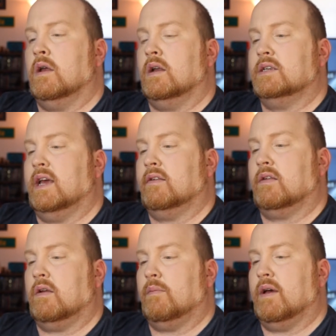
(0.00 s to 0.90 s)
It
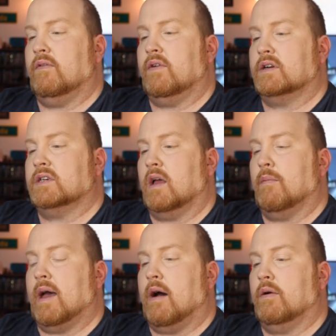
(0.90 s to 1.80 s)
takes a little bit for it to
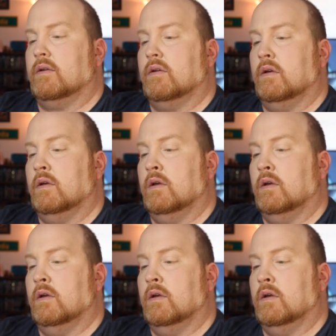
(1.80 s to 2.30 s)
come out.